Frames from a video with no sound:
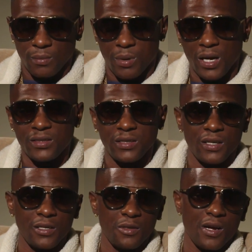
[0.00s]

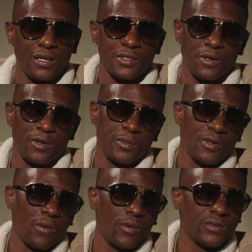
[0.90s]
basically, you know, I told them, you
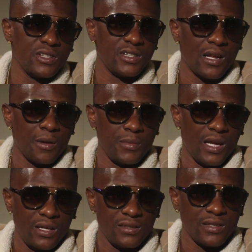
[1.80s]
know, I want this shit out of me
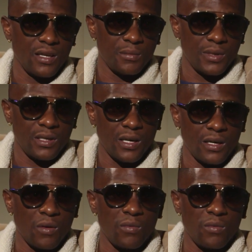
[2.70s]
ASAP, man. Like, I